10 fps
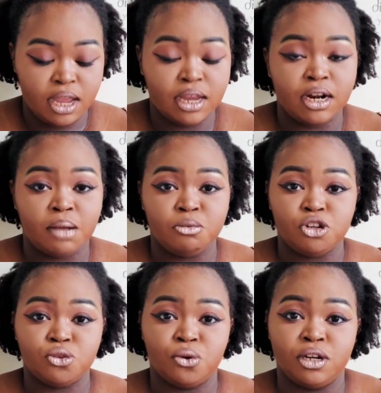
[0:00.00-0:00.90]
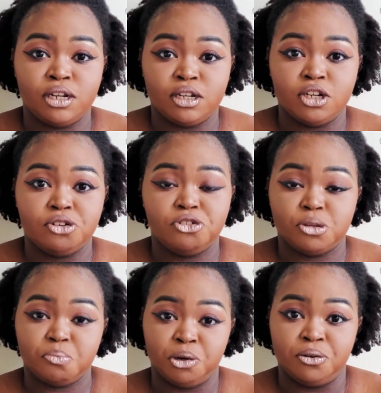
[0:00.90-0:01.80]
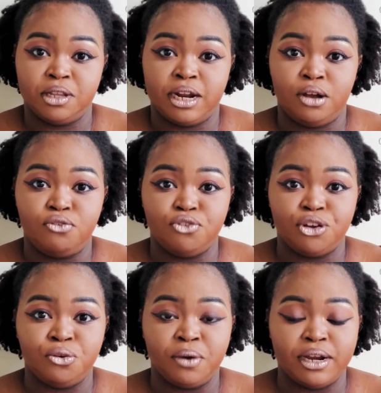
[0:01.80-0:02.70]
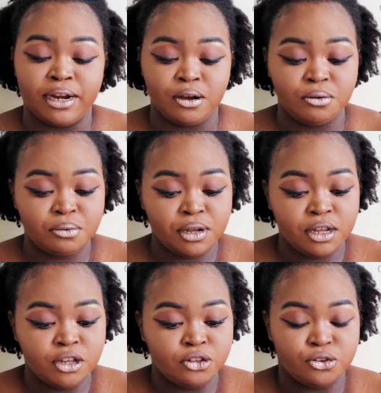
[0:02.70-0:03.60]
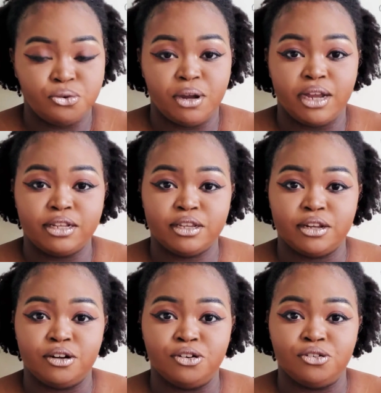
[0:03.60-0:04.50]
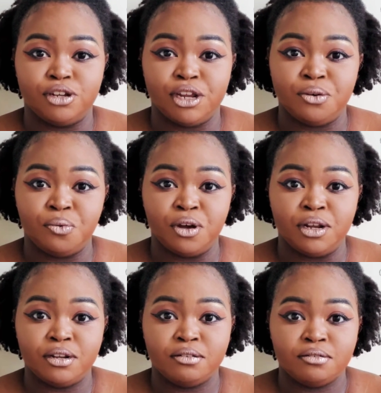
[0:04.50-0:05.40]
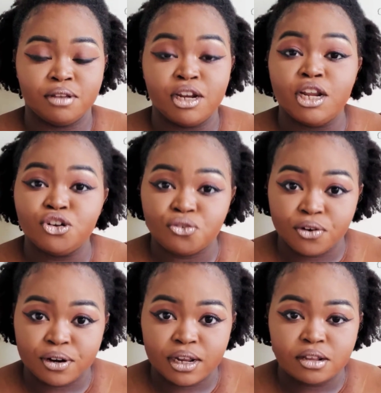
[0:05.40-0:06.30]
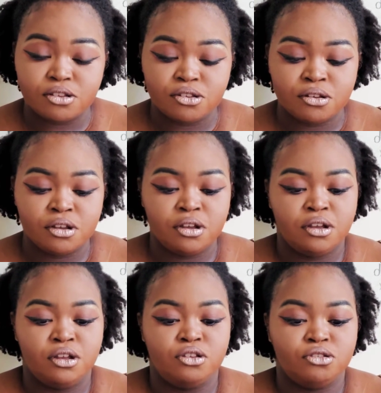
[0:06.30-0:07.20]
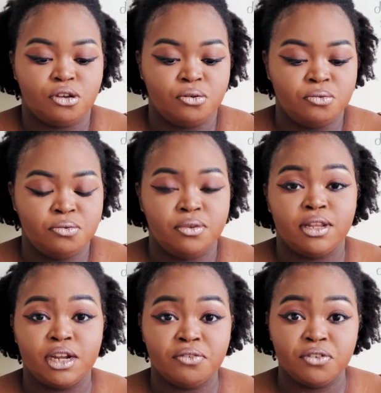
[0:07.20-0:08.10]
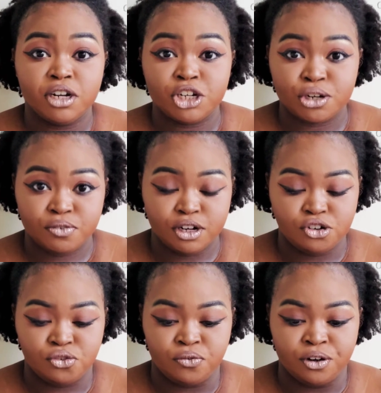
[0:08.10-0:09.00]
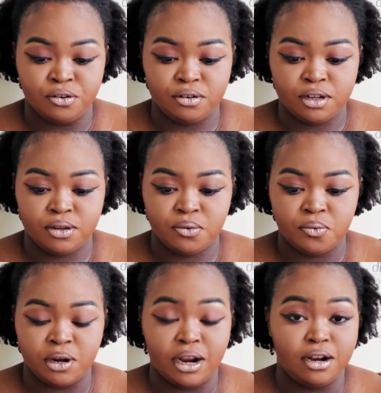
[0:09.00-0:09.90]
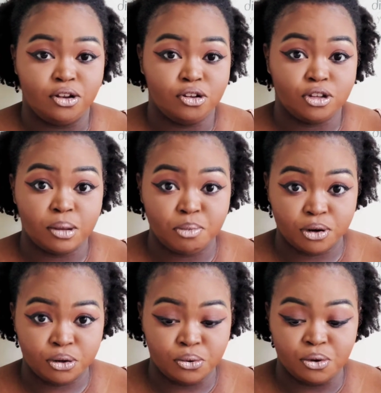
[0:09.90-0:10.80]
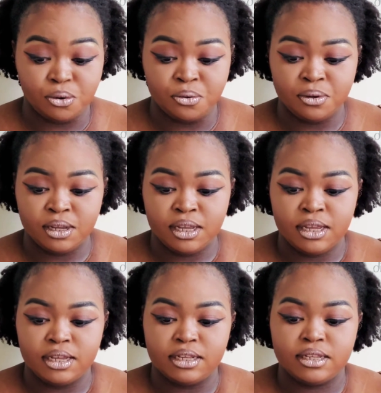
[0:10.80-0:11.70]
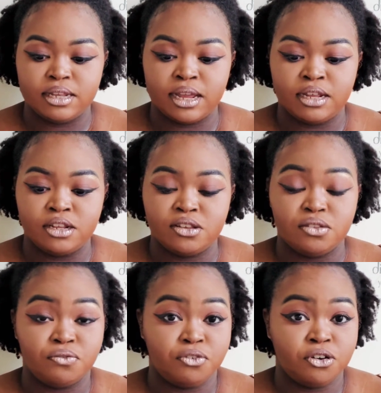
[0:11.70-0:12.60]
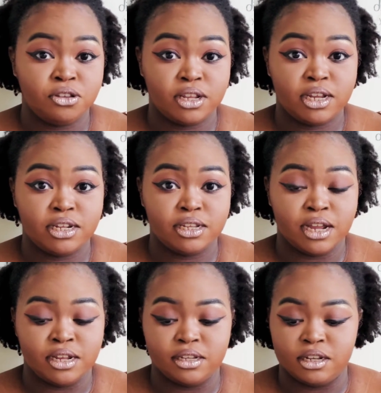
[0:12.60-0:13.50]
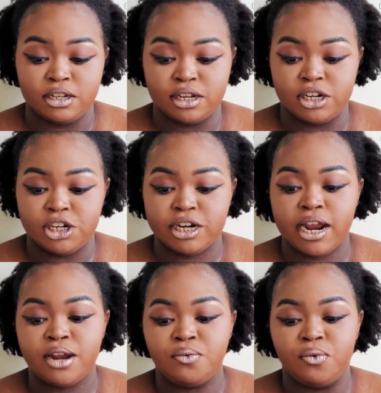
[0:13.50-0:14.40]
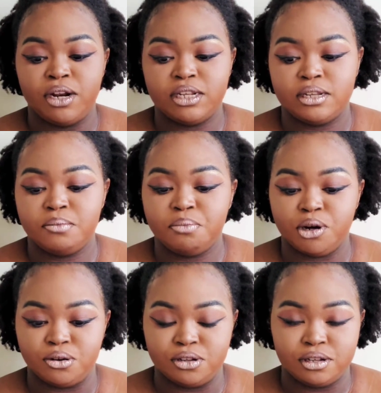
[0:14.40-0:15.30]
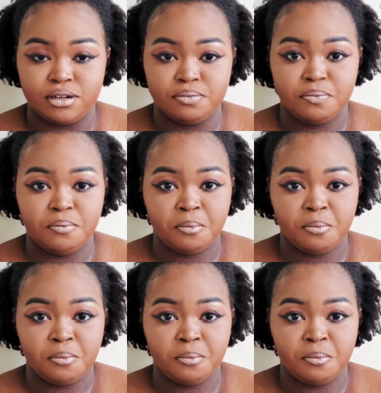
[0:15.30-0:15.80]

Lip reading: and I'm just going to blurt that out for you right now so you guys can understand what an introvert is. So the definition of an introvert, what I looked up on Google, it says, the first thing it says is a shy, reticent person.